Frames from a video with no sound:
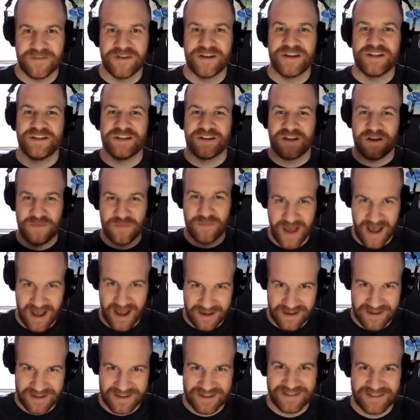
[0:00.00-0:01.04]
I need to come
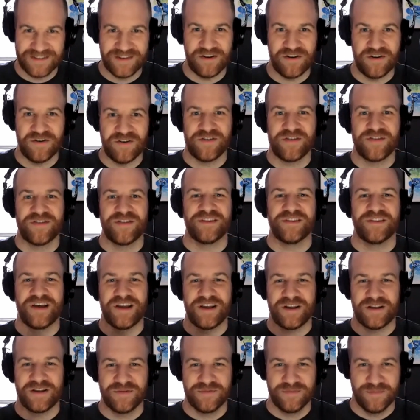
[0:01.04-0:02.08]
back to earth and
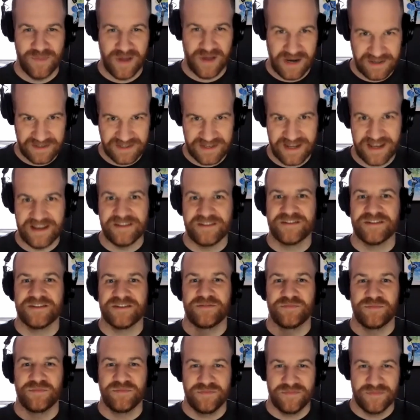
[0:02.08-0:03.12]
like meditate
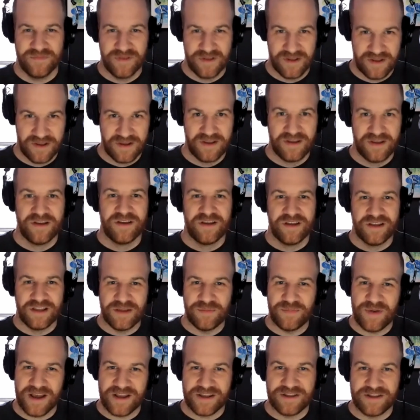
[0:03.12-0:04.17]
and
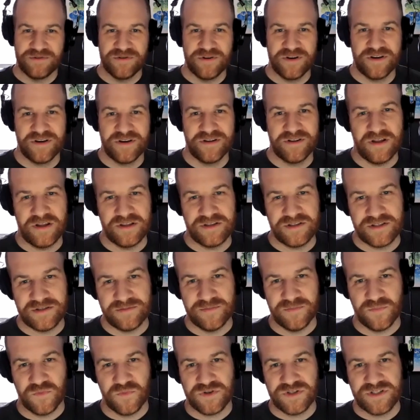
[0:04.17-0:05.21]
get back into a
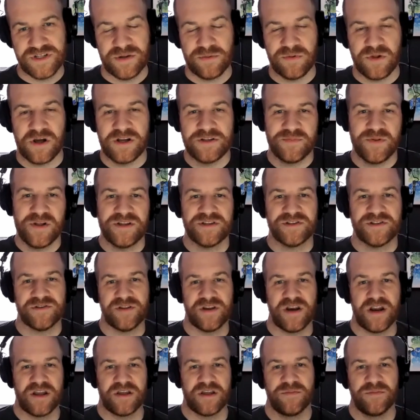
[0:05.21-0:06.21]
more stabilized place so that I